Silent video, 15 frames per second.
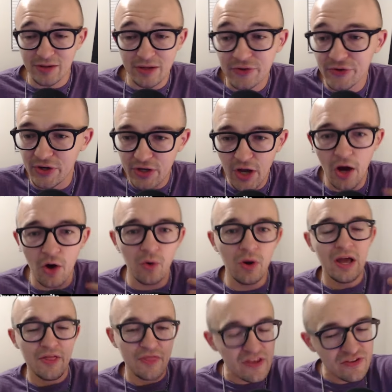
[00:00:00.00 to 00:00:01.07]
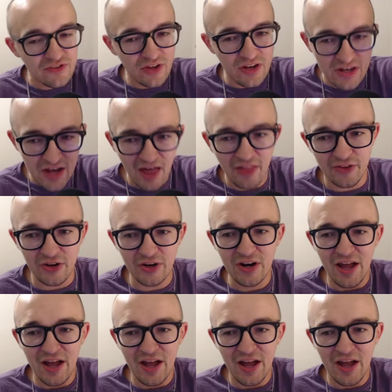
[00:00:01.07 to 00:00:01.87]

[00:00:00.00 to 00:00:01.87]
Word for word: It's like, no, this is another